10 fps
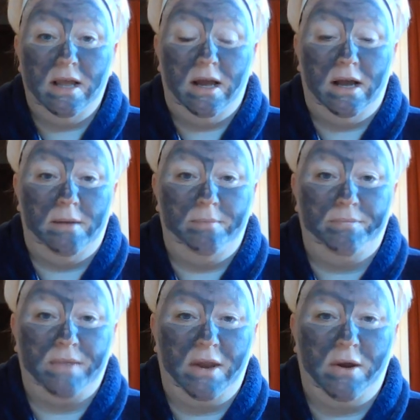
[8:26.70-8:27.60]

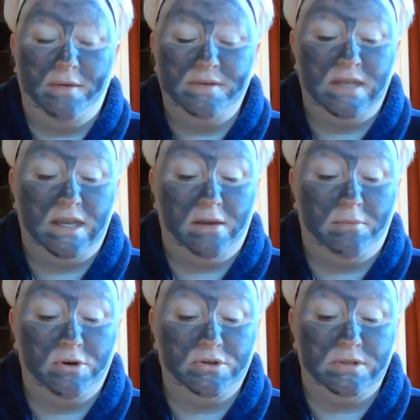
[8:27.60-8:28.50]
I know I've seen
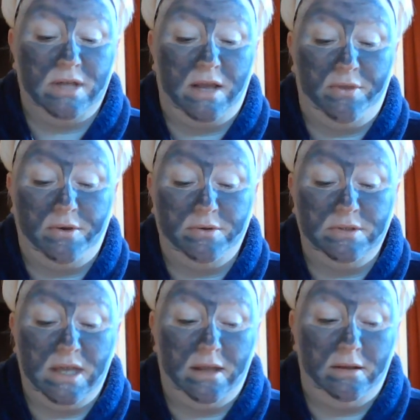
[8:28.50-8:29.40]
commercials on those,
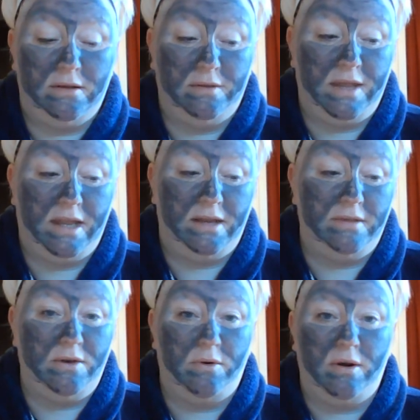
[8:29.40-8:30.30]
and they
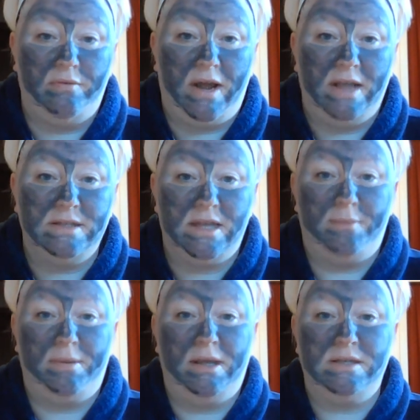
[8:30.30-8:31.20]
don't advise that
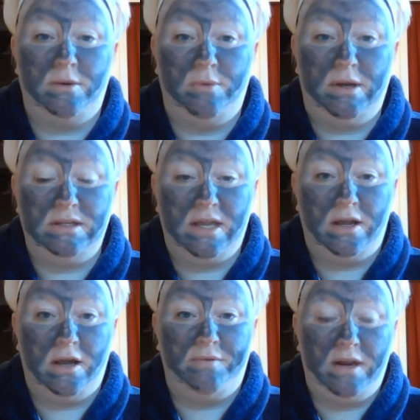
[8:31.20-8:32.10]
because they don't want to take
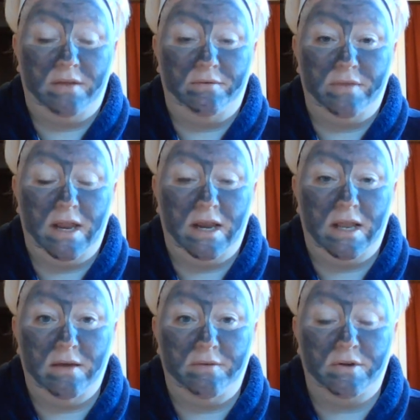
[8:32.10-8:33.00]
off
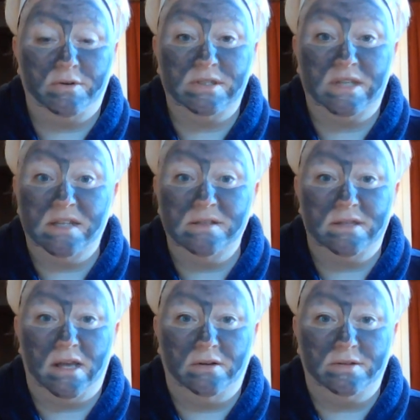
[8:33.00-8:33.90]
any of your skin
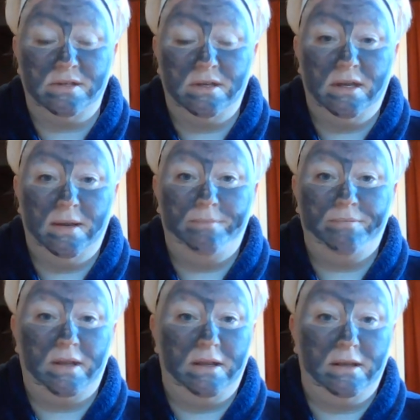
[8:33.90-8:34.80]
cells.
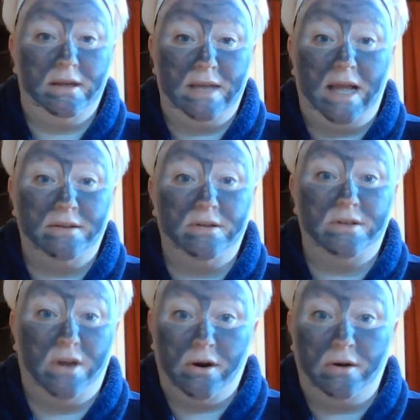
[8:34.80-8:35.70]
Not the
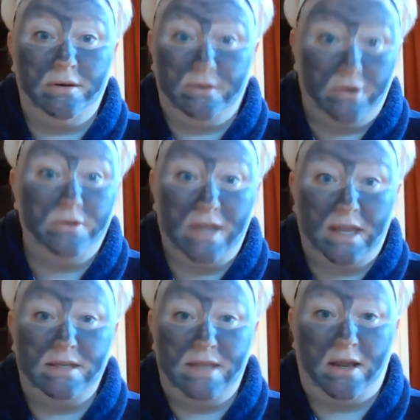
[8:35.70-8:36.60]
dirt. Dirt they
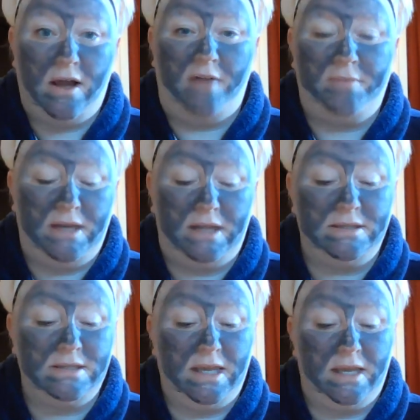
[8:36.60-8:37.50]
can take off, but not the
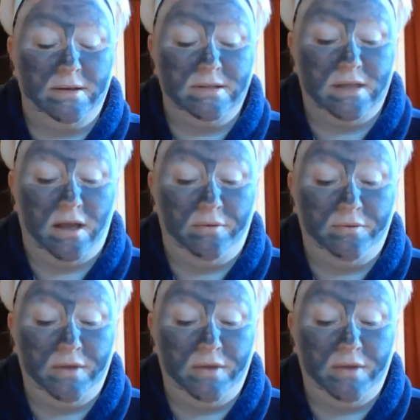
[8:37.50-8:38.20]
skin itself.